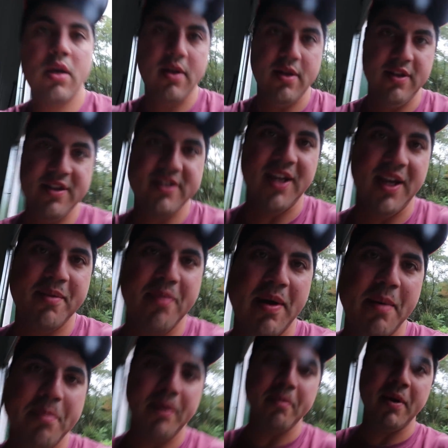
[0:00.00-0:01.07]
It looks like
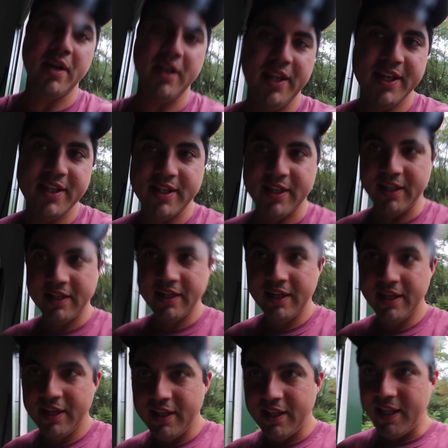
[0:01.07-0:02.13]
Poppy might have licked the
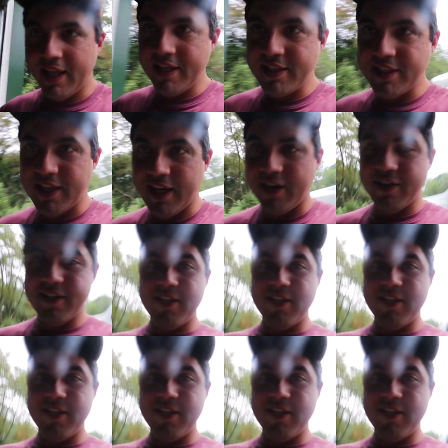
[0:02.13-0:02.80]
lens there.